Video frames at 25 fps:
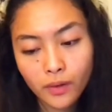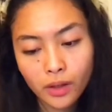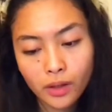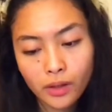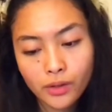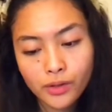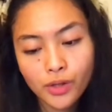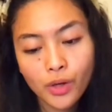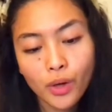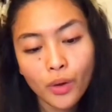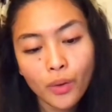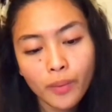
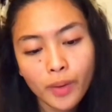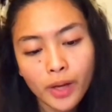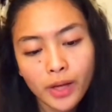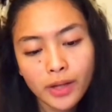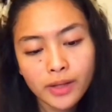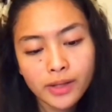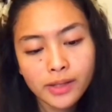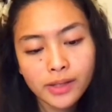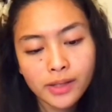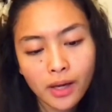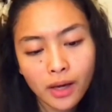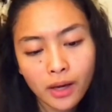So by
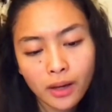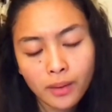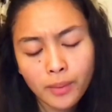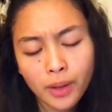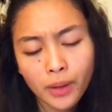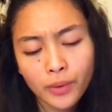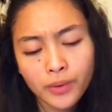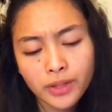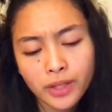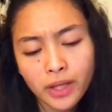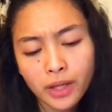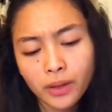this time, I
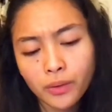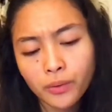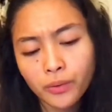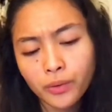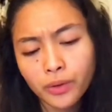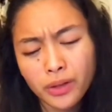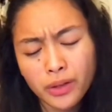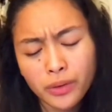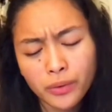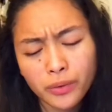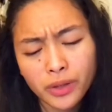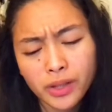was getting
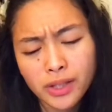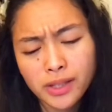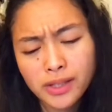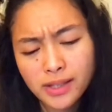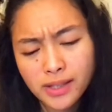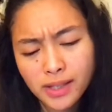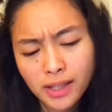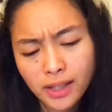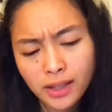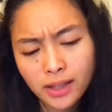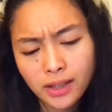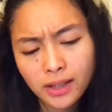really, really
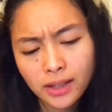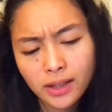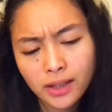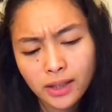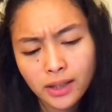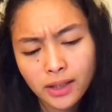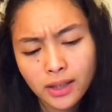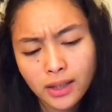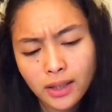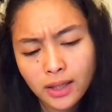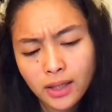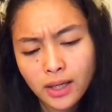sick,
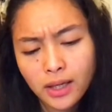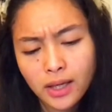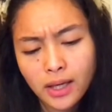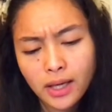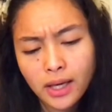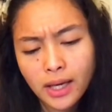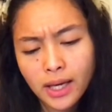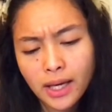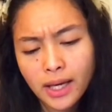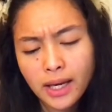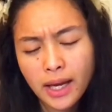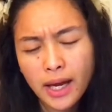
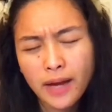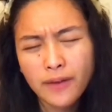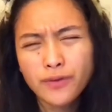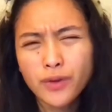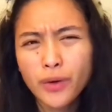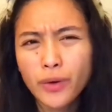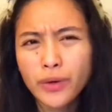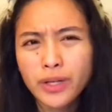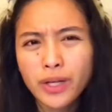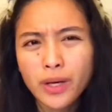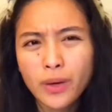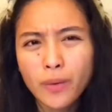and I have no
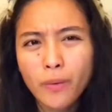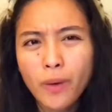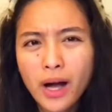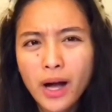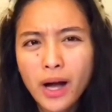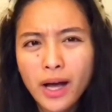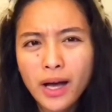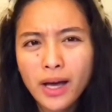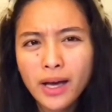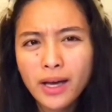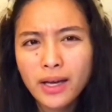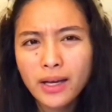idea
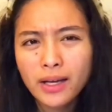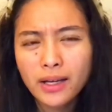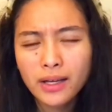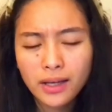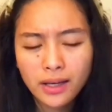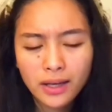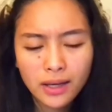why.